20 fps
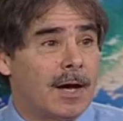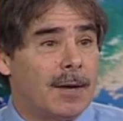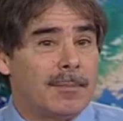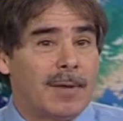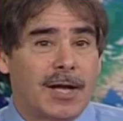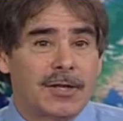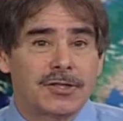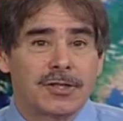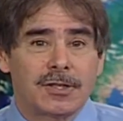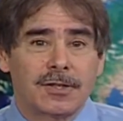
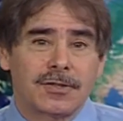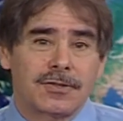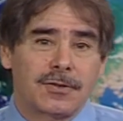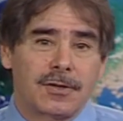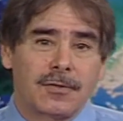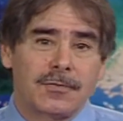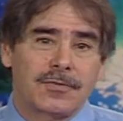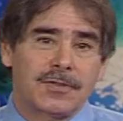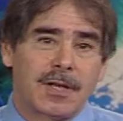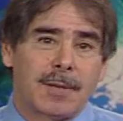Imagine a
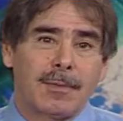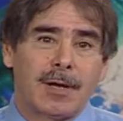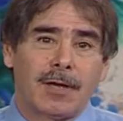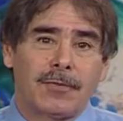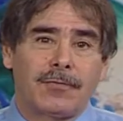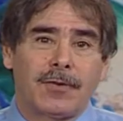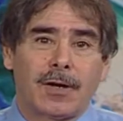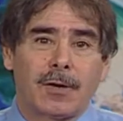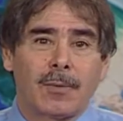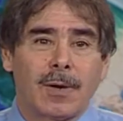sort of
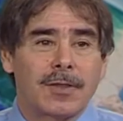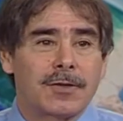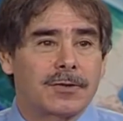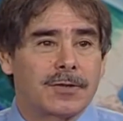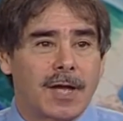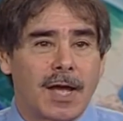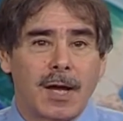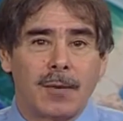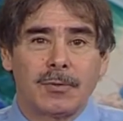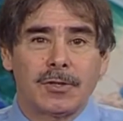semi-fair weather
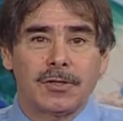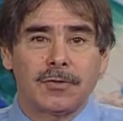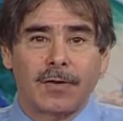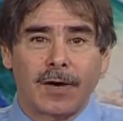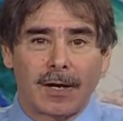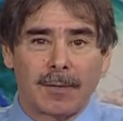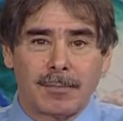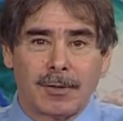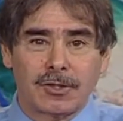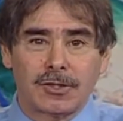day when you've
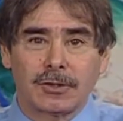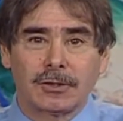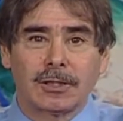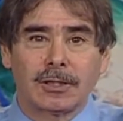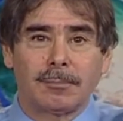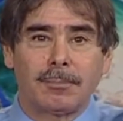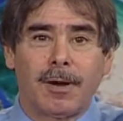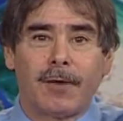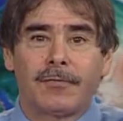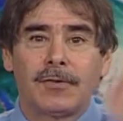got a bunch of
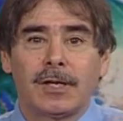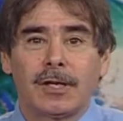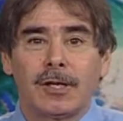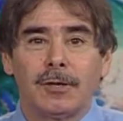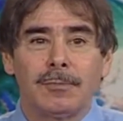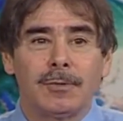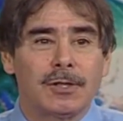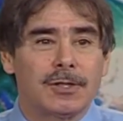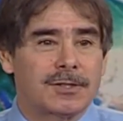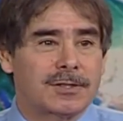little puffy
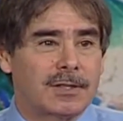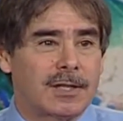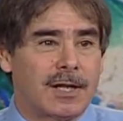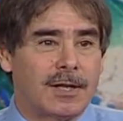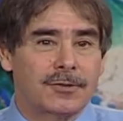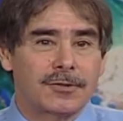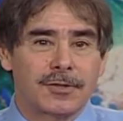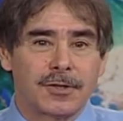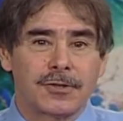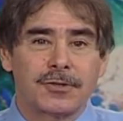cumulus
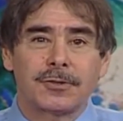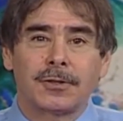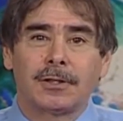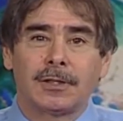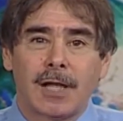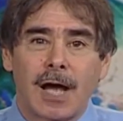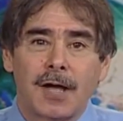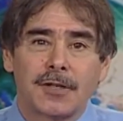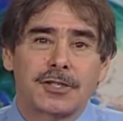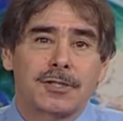clouds. Those are
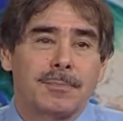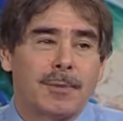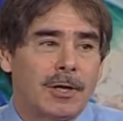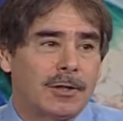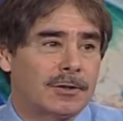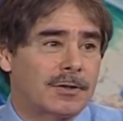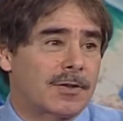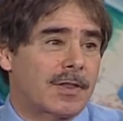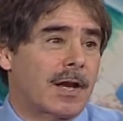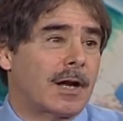a lot
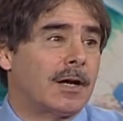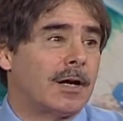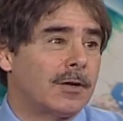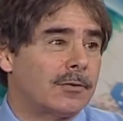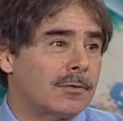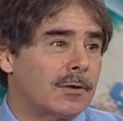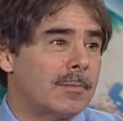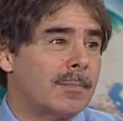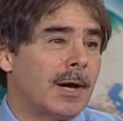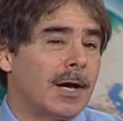smaller than
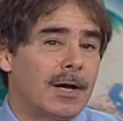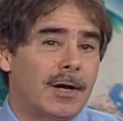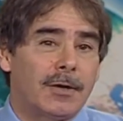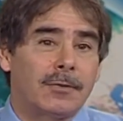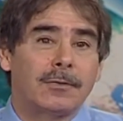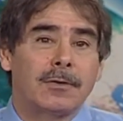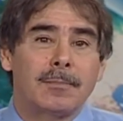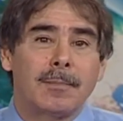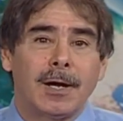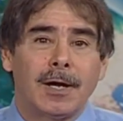100 by
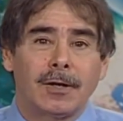100